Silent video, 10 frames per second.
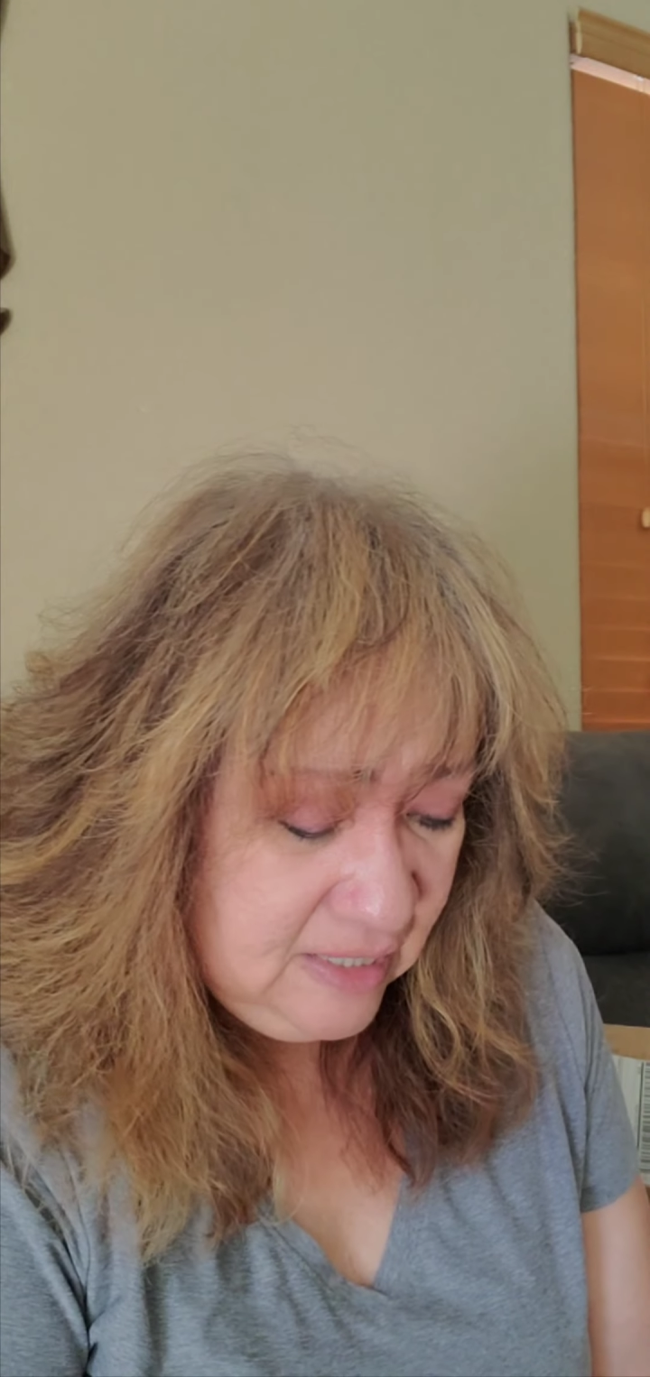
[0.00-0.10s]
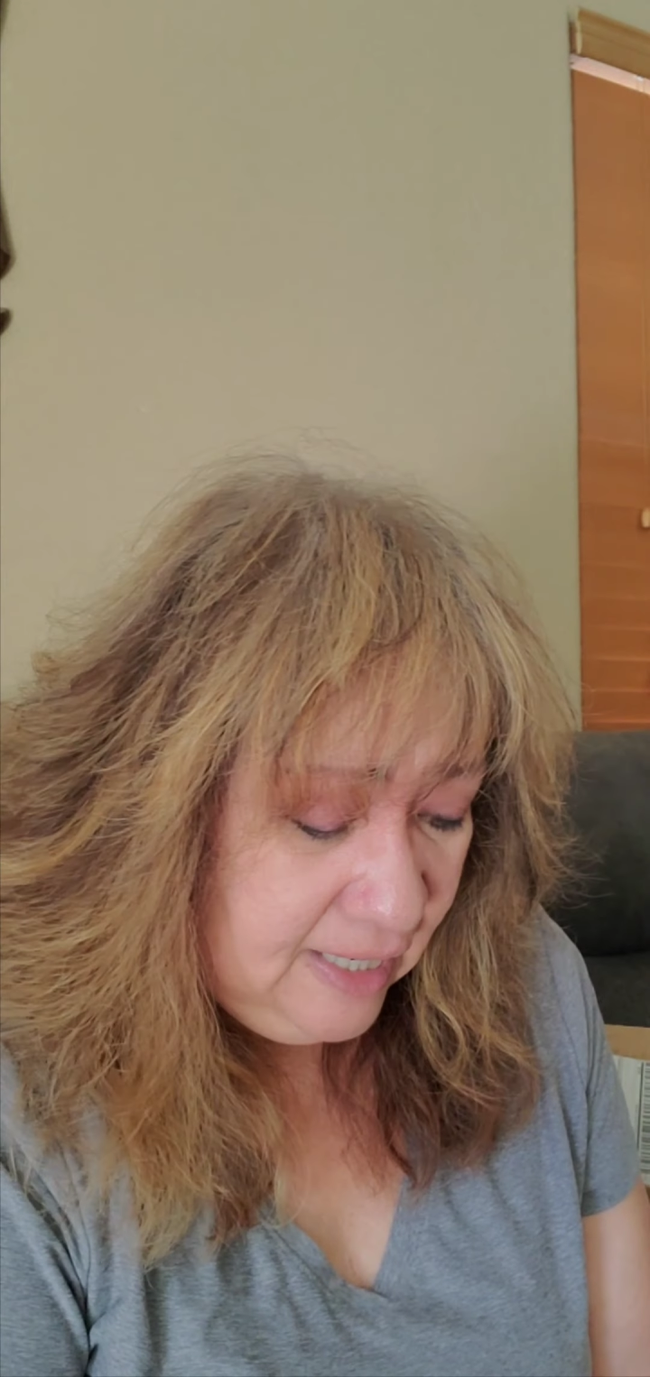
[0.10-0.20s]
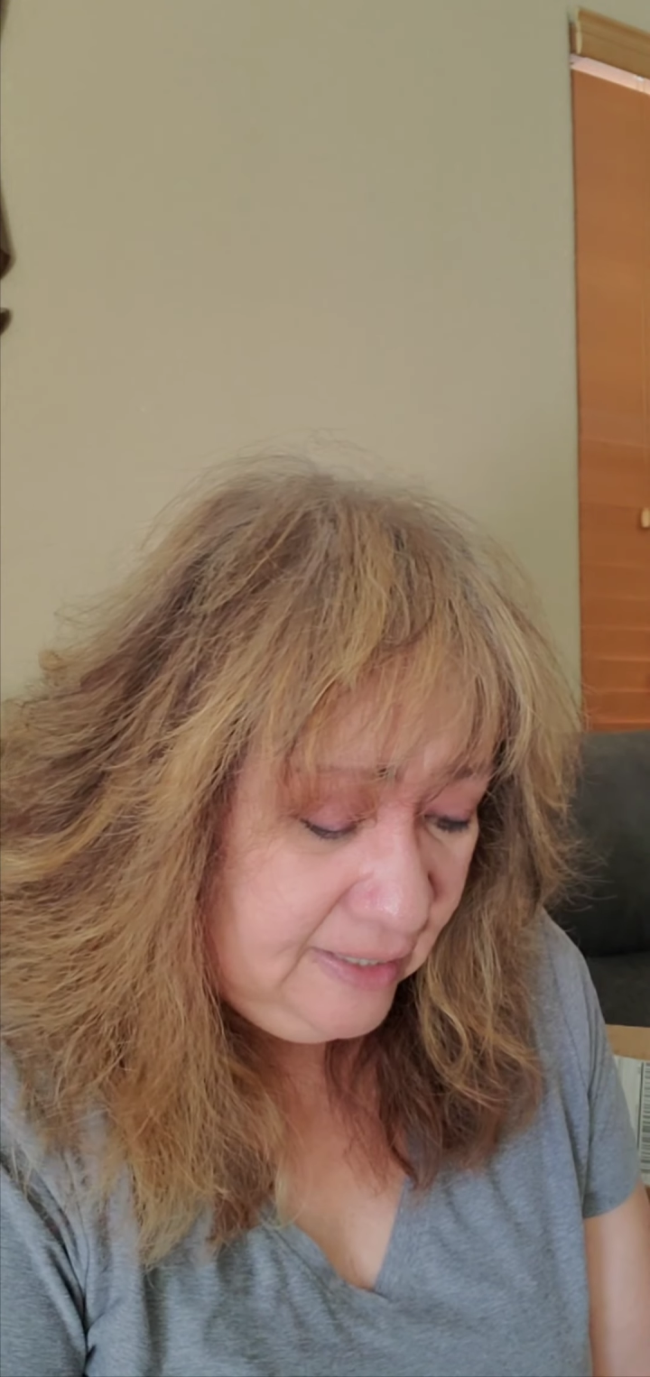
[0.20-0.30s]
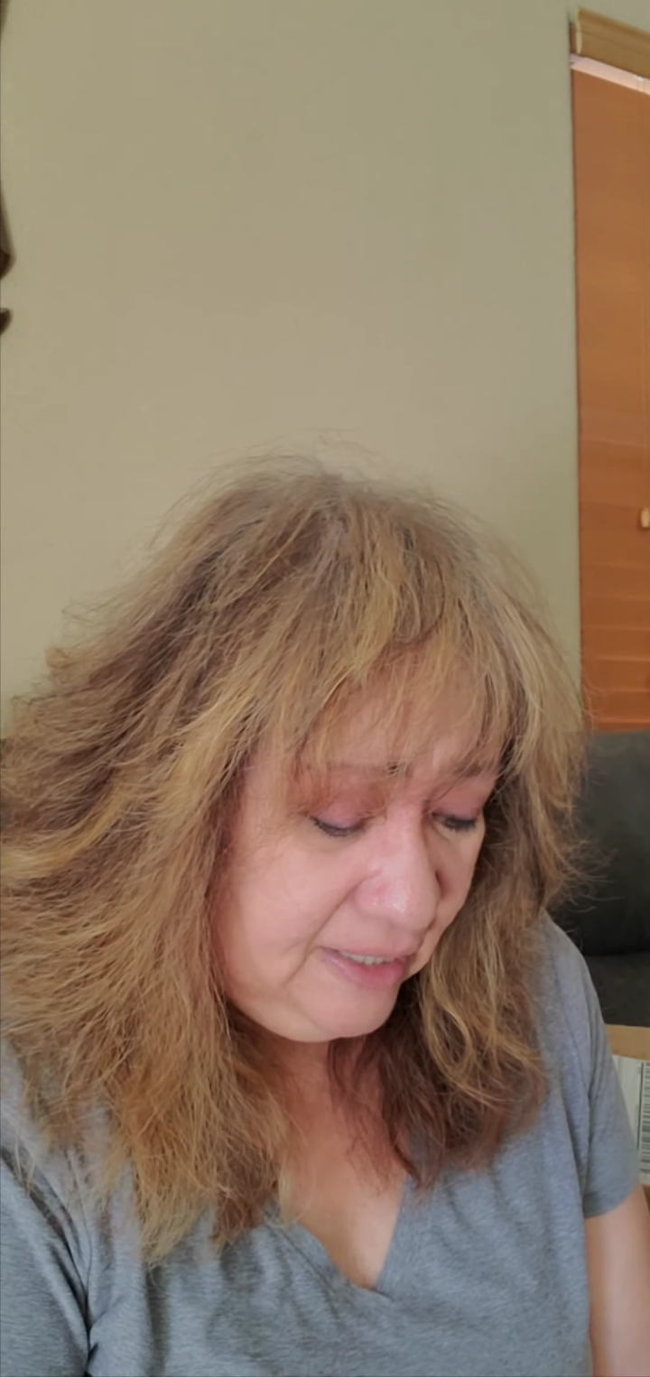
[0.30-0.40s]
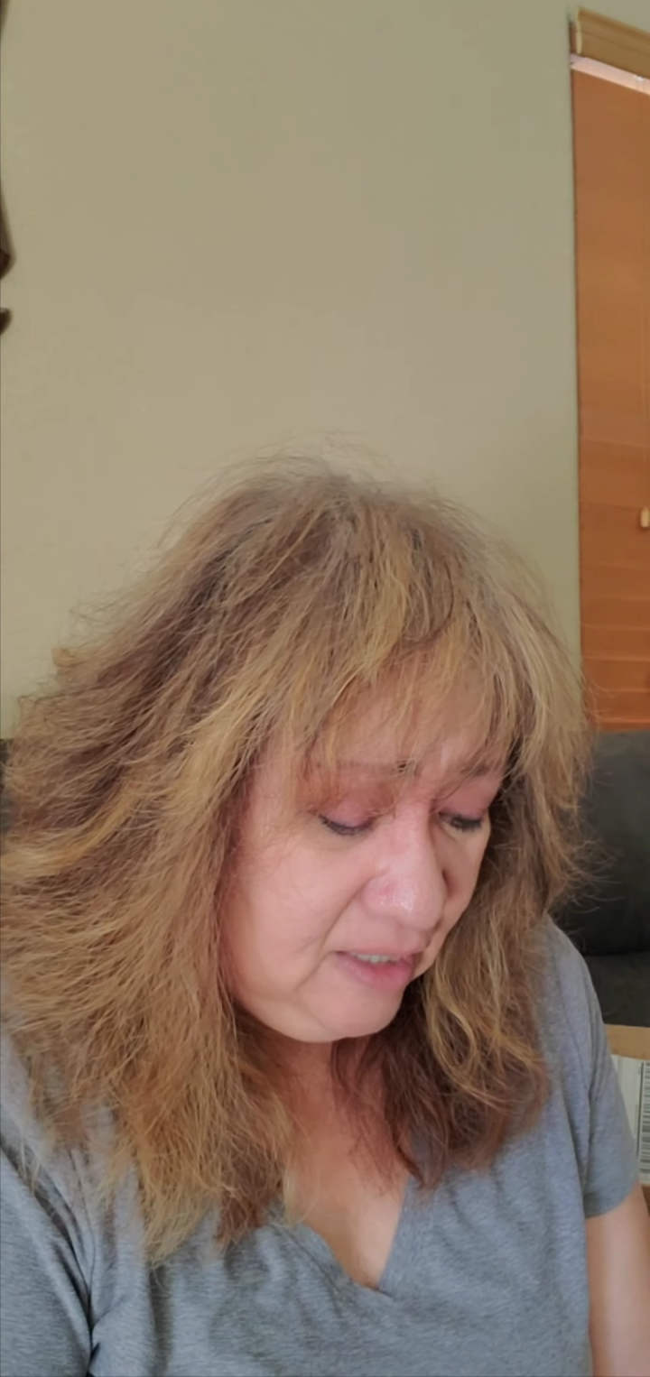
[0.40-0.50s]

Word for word: highly